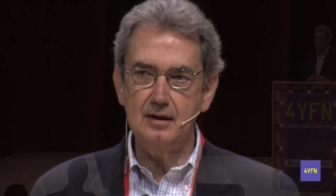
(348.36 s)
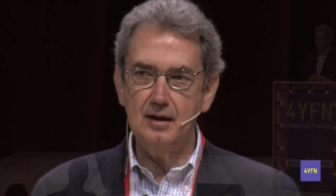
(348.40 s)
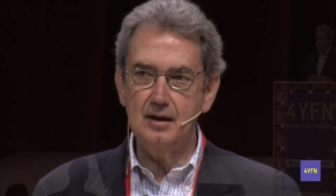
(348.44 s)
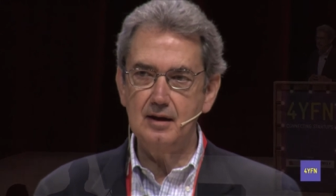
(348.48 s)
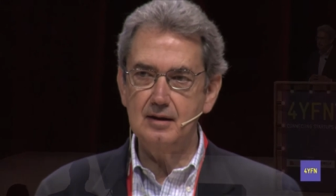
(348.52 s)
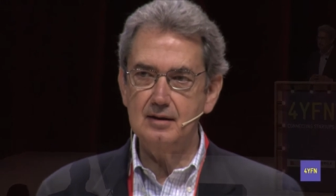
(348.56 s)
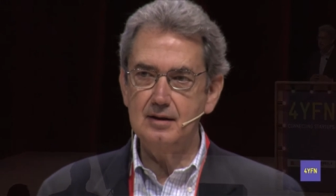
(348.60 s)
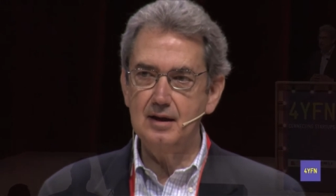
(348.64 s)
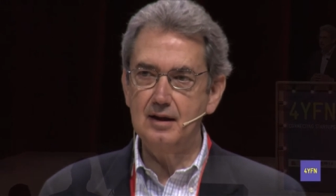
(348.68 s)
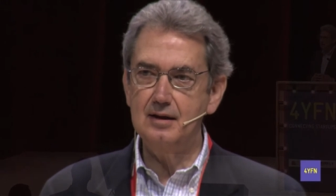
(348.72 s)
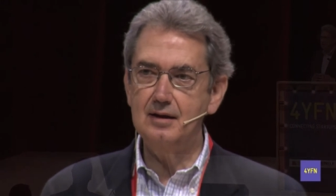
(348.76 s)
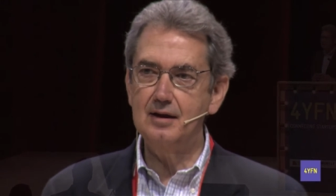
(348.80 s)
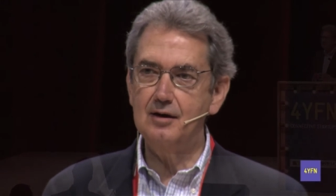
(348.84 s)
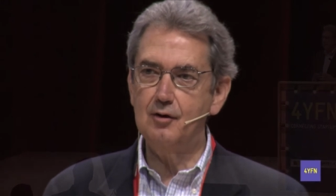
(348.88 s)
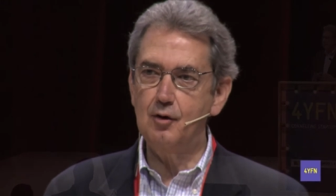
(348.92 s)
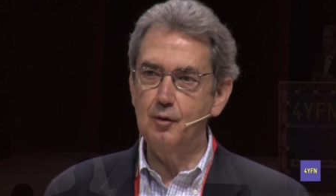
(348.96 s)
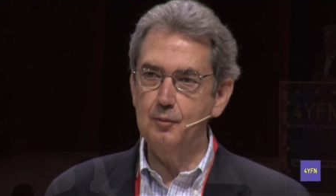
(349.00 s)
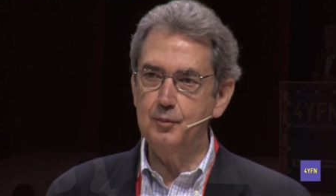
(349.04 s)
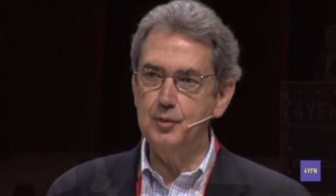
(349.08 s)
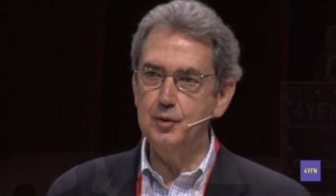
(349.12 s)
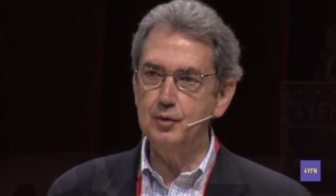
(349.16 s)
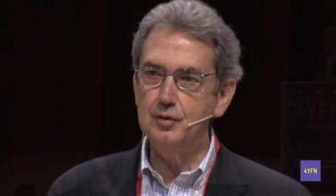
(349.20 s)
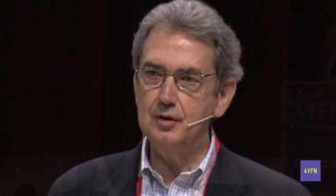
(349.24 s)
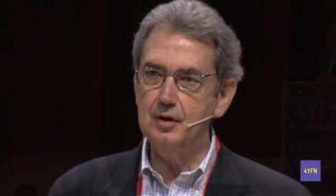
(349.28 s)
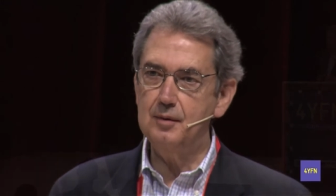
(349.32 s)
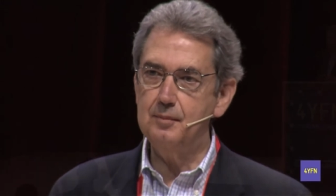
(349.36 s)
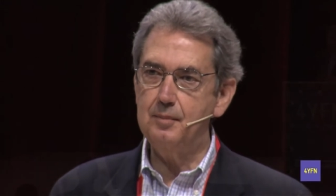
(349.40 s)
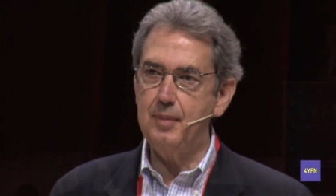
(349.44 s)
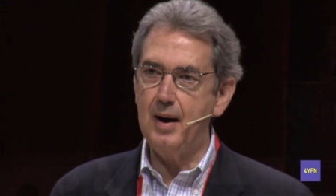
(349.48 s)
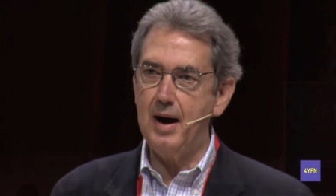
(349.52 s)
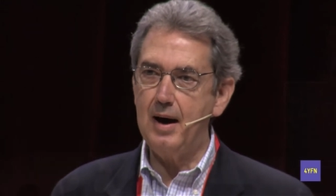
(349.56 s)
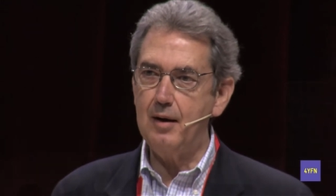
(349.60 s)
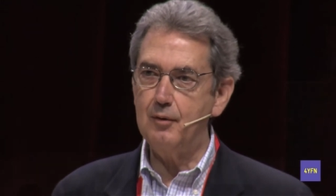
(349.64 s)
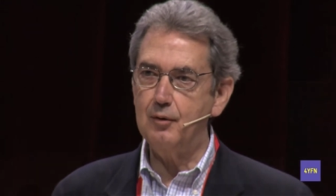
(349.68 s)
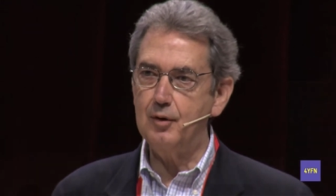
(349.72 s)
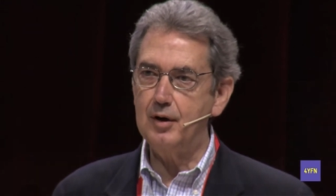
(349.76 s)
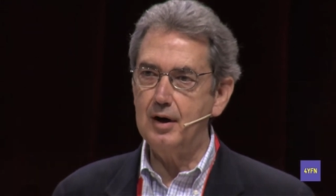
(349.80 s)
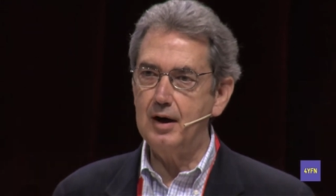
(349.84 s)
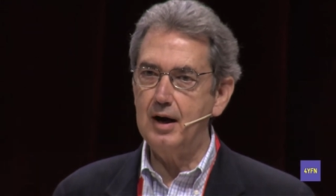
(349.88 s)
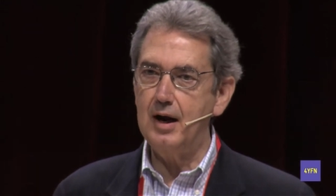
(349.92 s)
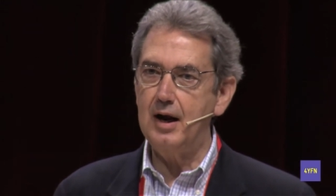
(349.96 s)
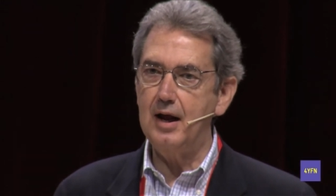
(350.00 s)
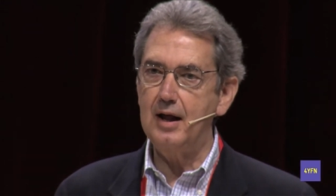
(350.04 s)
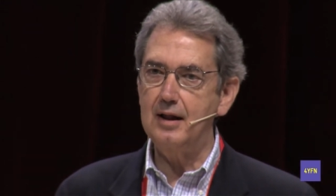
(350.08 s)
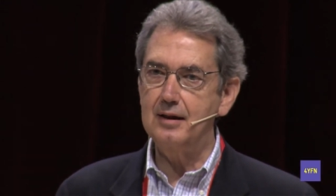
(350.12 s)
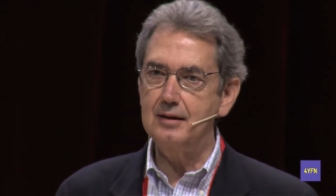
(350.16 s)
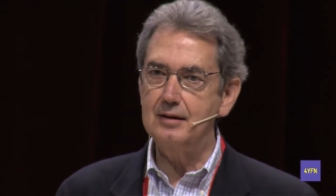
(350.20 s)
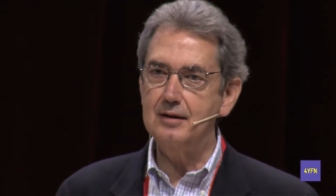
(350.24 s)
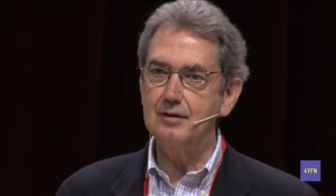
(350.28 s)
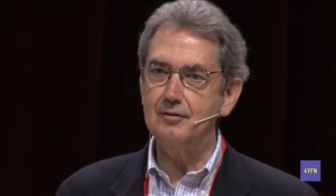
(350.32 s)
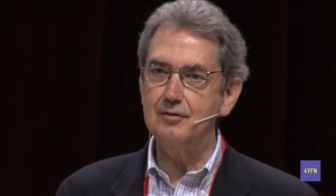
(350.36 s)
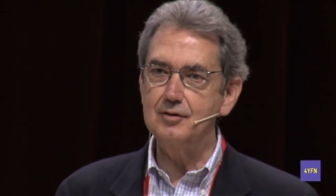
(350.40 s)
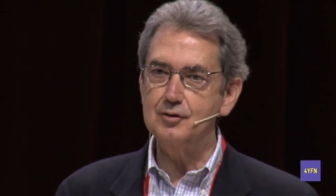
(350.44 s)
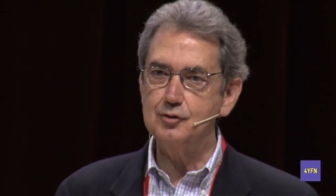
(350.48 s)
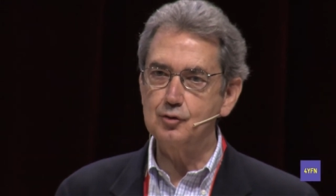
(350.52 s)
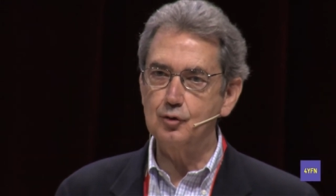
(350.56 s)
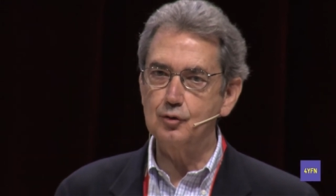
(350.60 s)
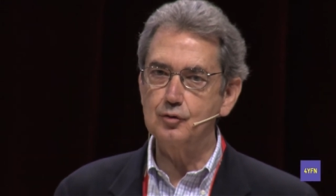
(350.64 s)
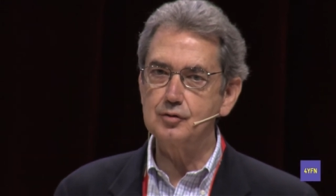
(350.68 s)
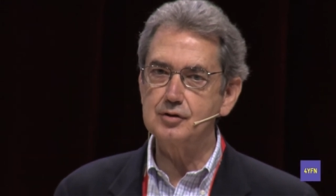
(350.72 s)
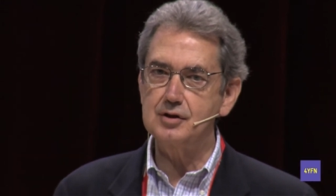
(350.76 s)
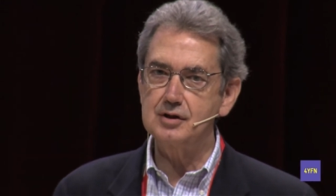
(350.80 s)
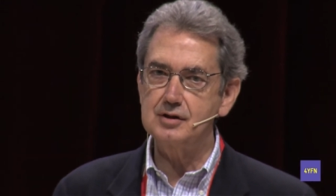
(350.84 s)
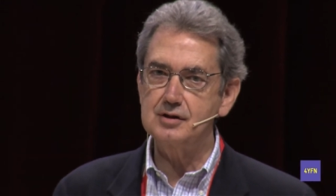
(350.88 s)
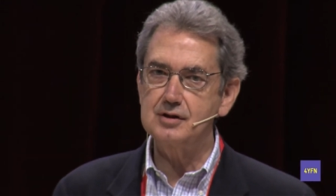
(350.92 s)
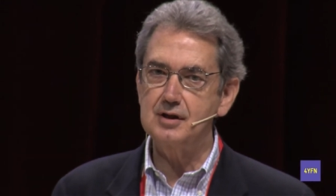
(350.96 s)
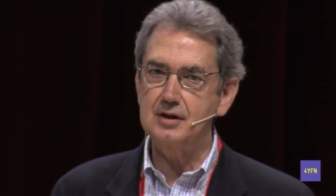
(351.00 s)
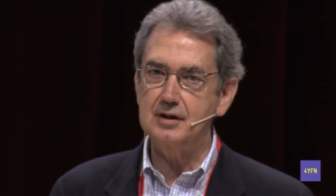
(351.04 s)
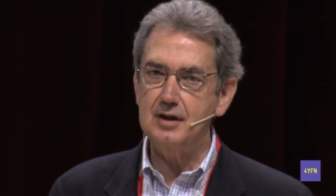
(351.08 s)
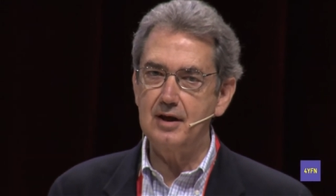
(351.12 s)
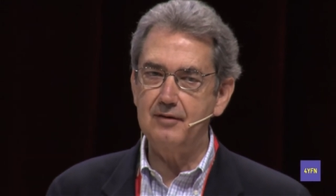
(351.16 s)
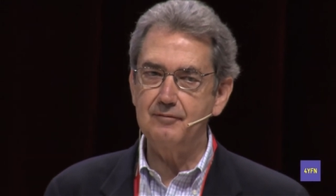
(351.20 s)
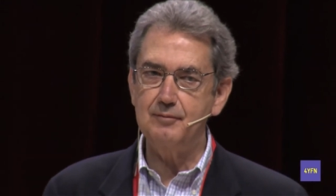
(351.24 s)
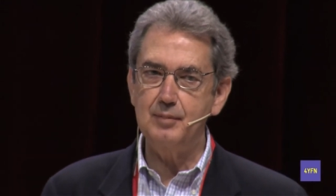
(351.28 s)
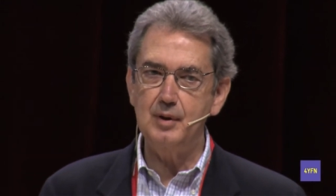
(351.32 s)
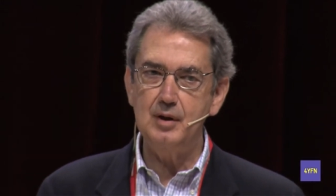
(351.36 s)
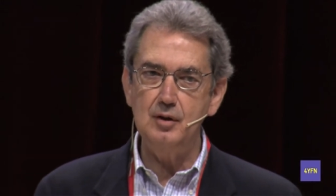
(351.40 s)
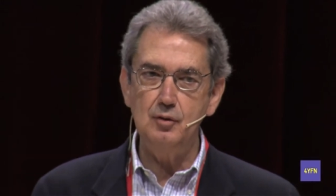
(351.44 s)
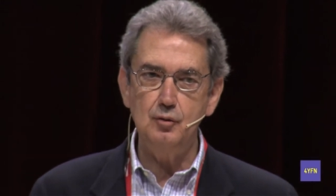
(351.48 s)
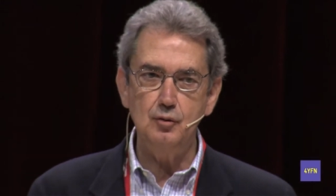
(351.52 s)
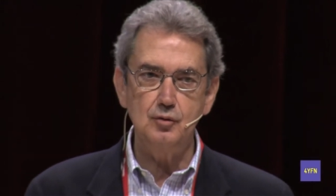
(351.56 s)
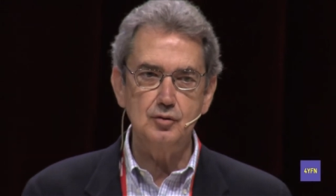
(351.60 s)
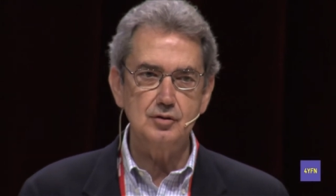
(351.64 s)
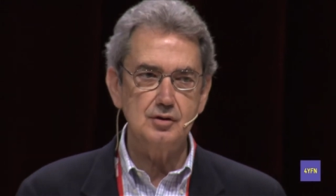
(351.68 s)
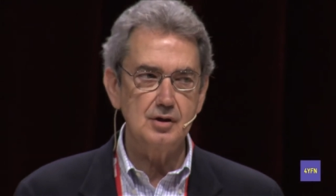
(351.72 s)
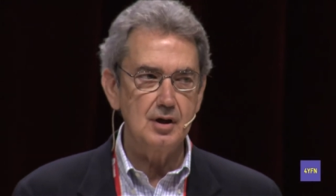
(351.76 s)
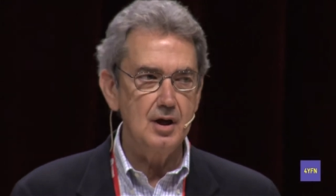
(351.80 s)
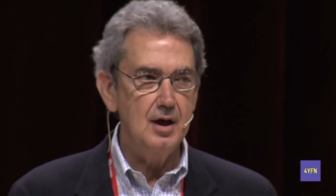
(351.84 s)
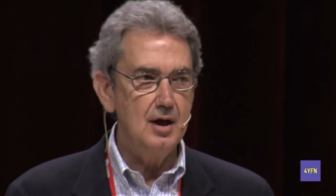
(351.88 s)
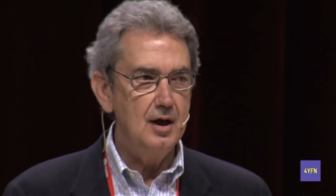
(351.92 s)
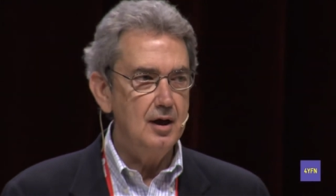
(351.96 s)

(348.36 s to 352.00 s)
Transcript: uh, than the computing power and the resources that have been used